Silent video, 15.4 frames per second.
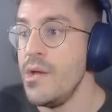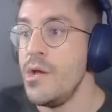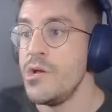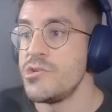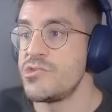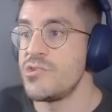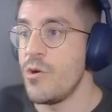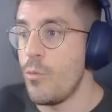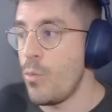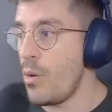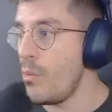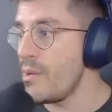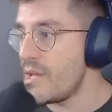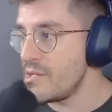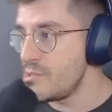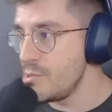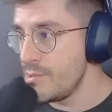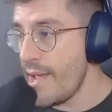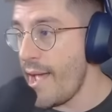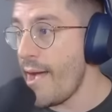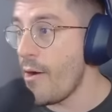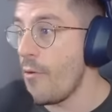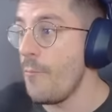So what we can do
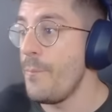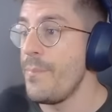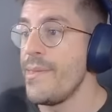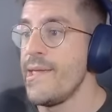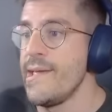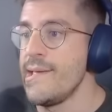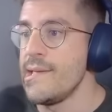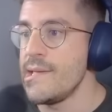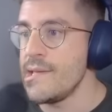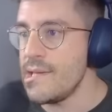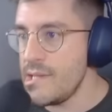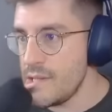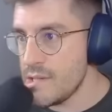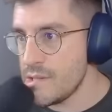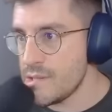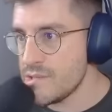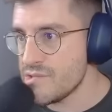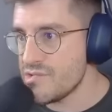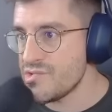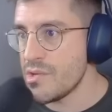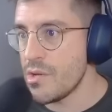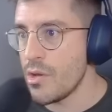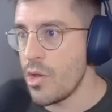now
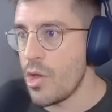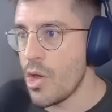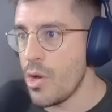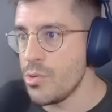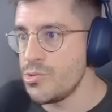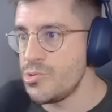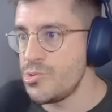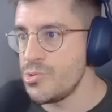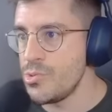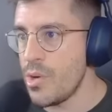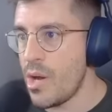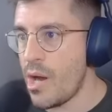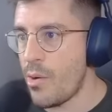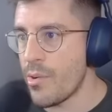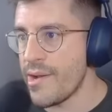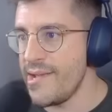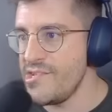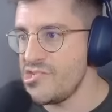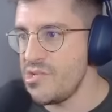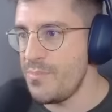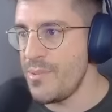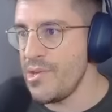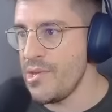is go to our
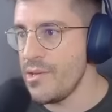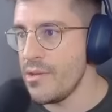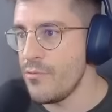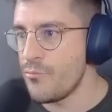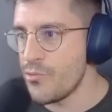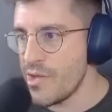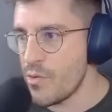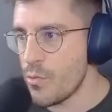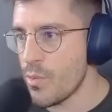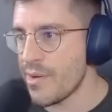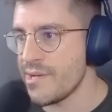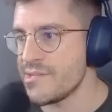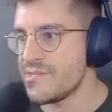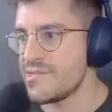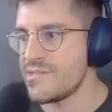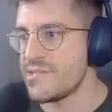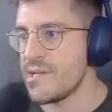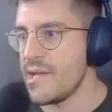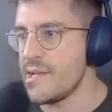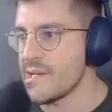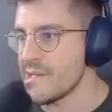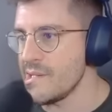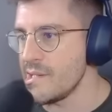HTTP requests
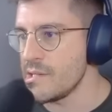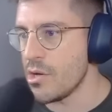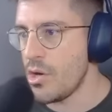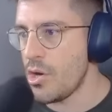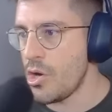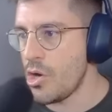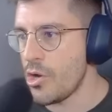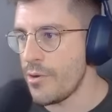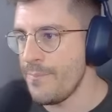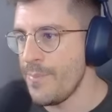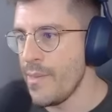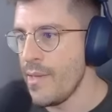and click on